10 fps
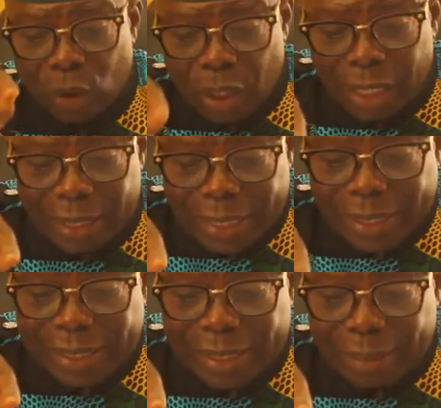In
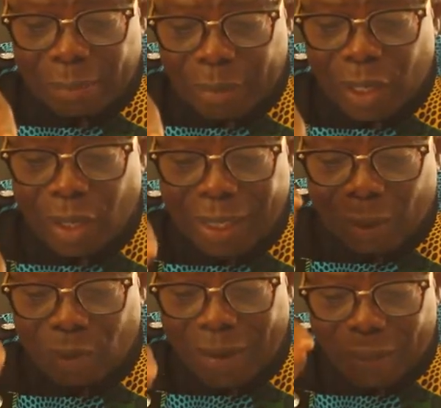this period
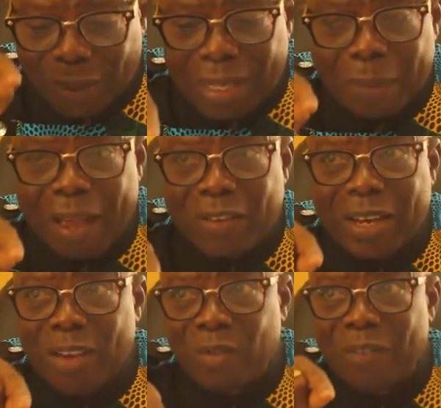that
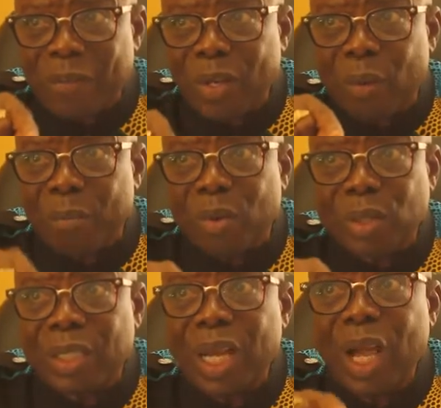we have been on
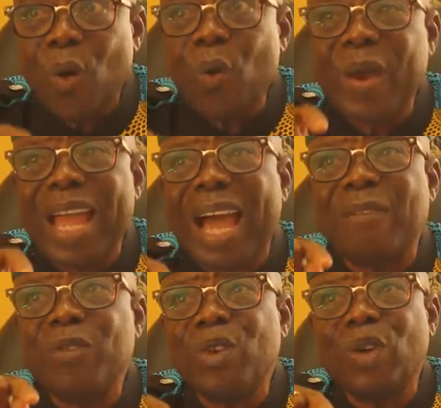board, we
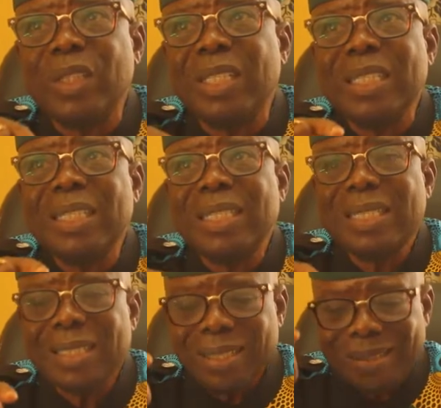have done
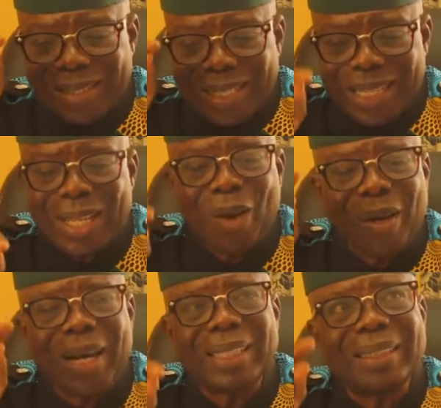
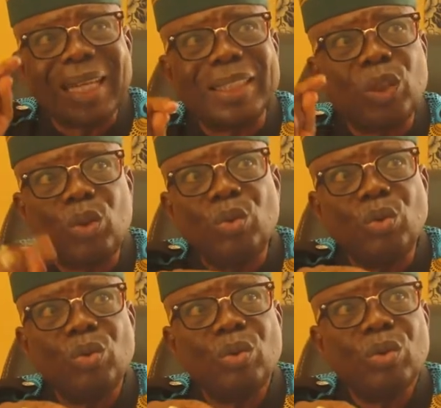
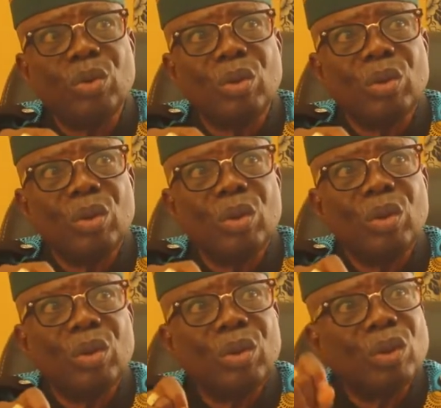332
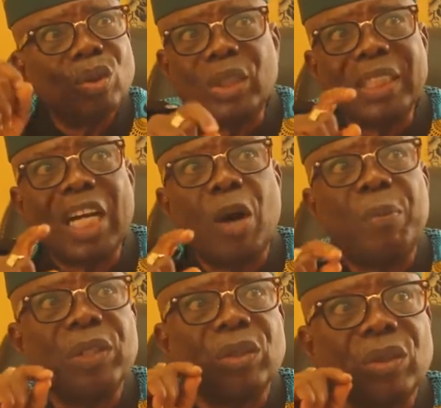surgical
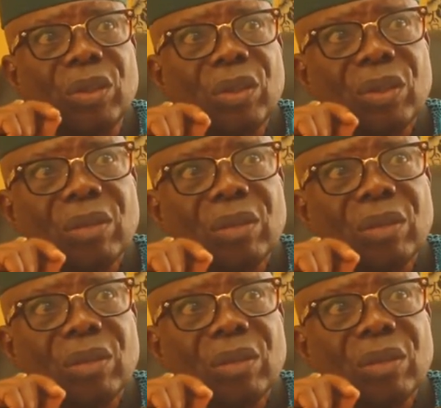operations